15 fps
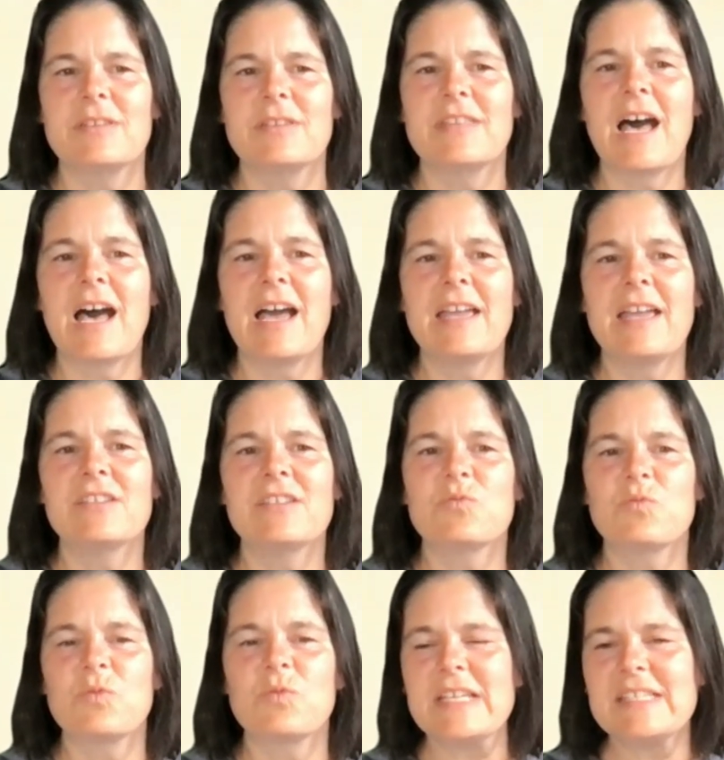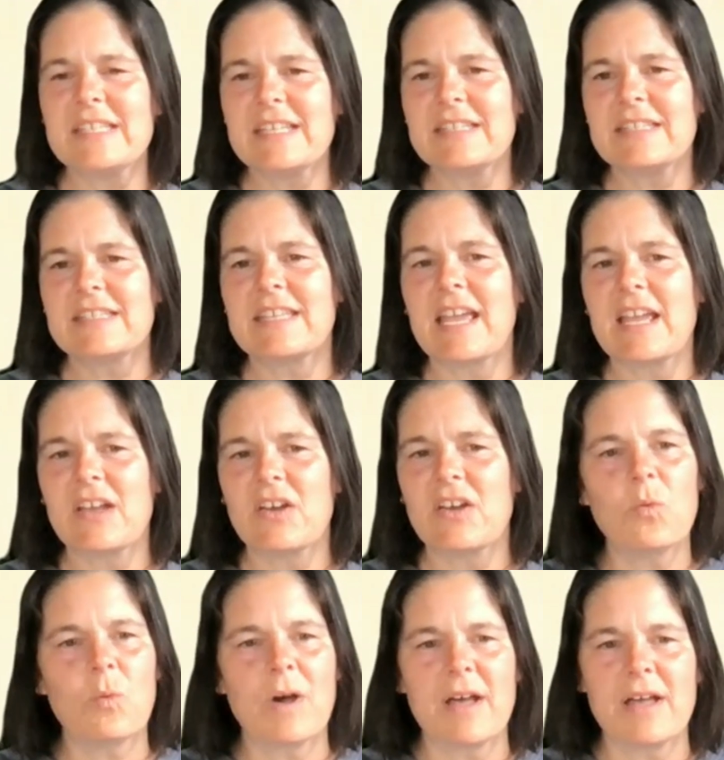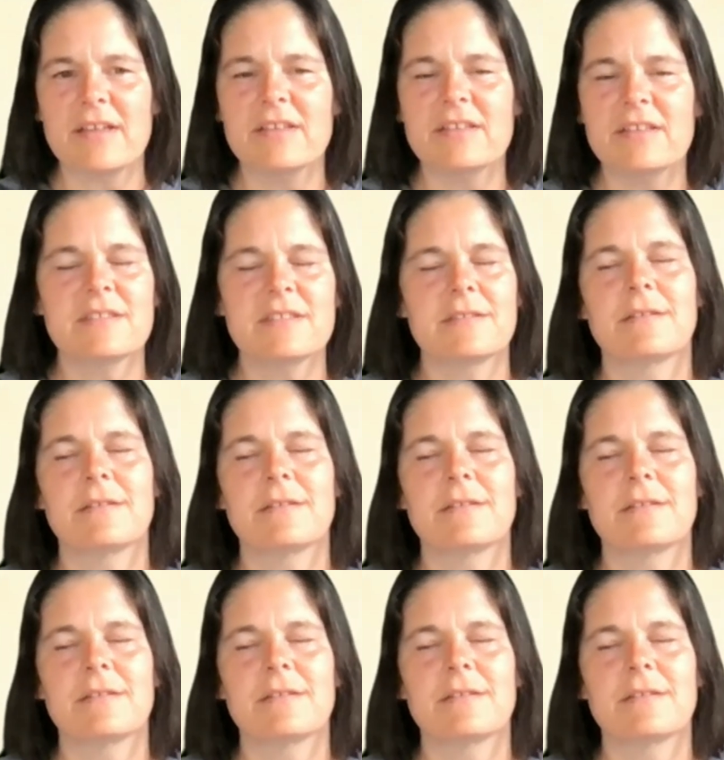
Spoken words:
The highest recent sale was